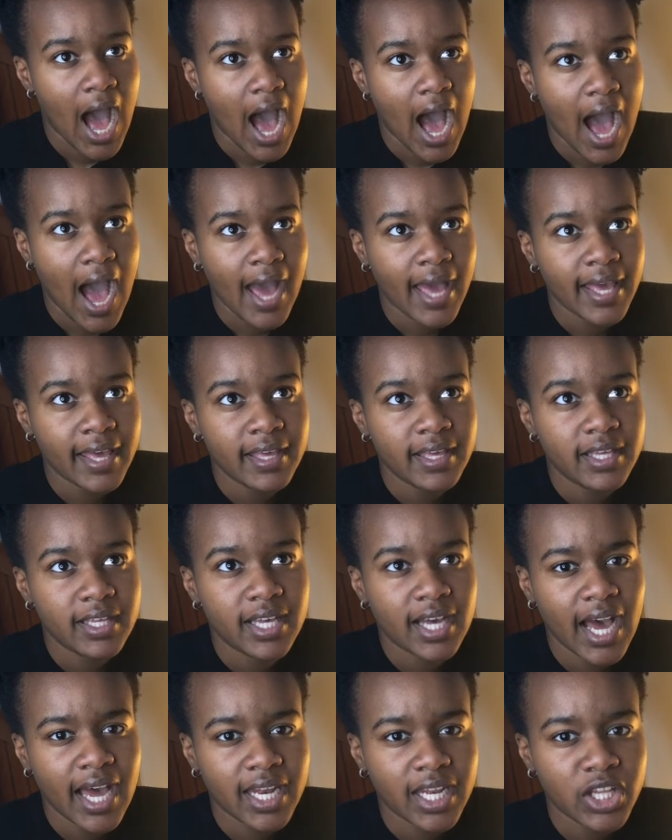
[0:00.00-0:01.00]
I
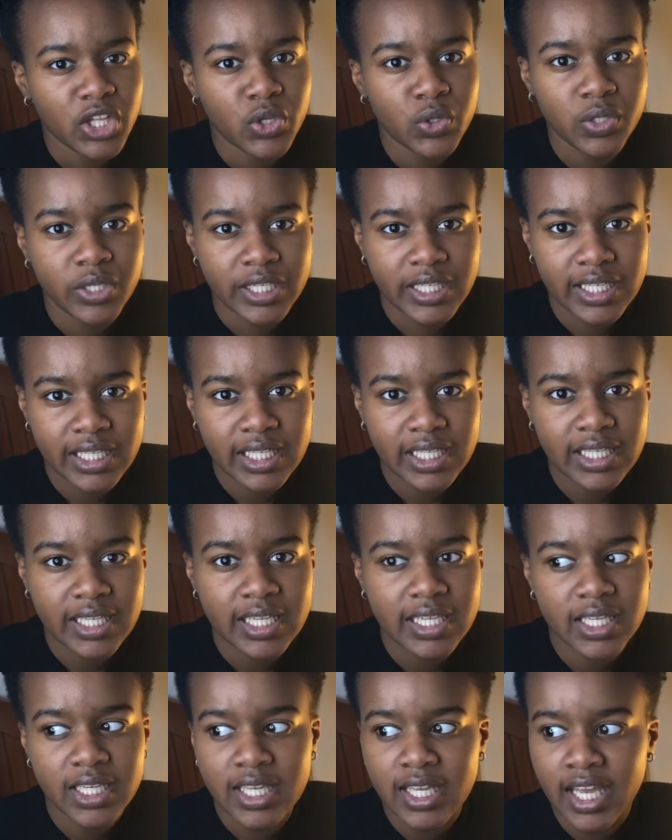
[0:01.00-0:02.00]
kind of
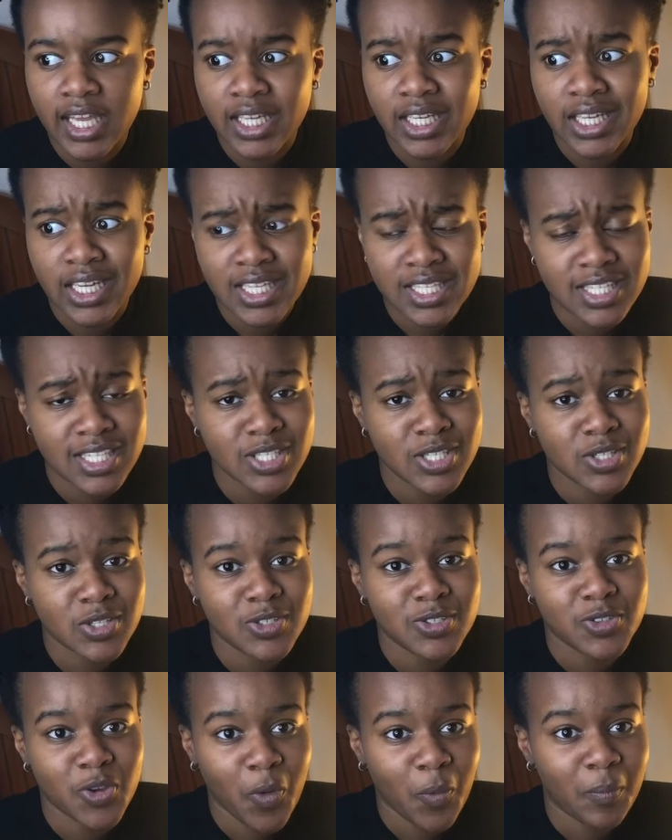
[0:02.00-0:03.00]
uniquely can listen to
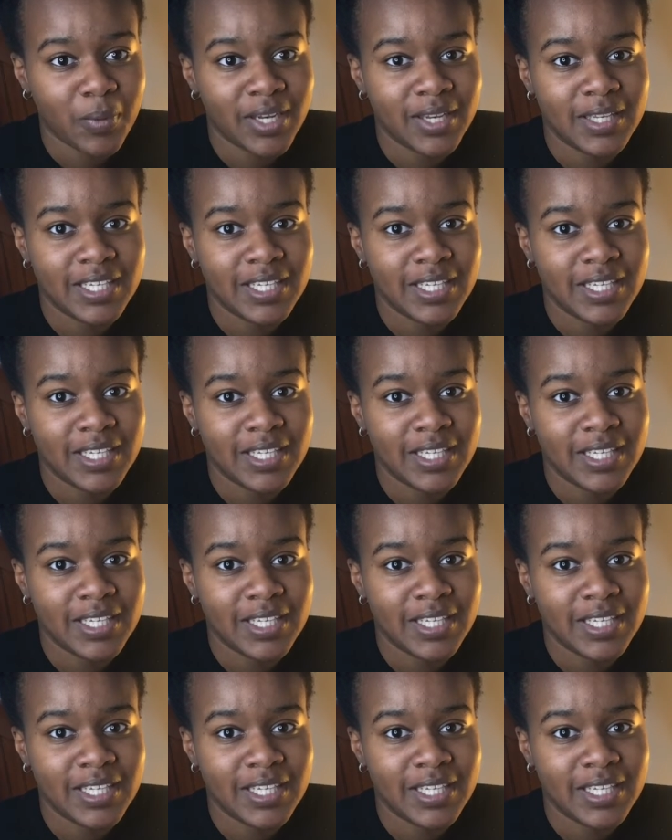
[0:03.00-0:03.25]
so many